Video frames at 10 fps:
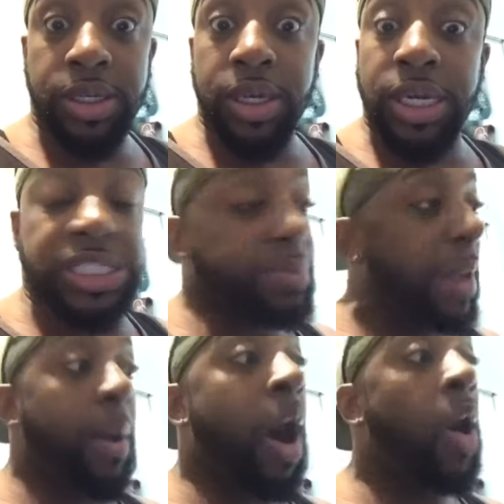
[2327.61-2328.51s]
Cause baby,
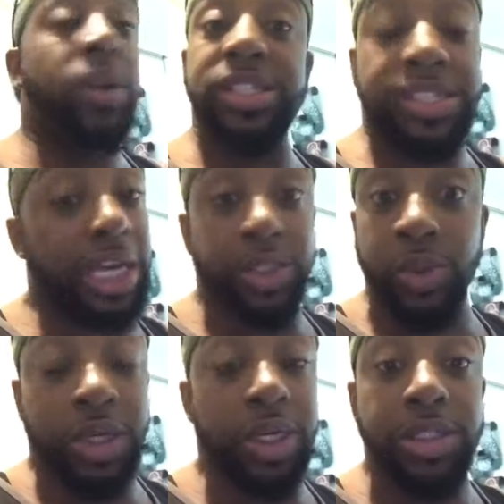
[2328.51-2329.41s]
all this sexual
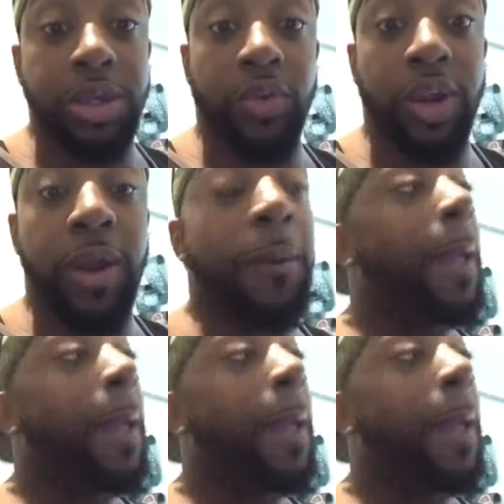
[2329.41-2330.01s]
goodness over here,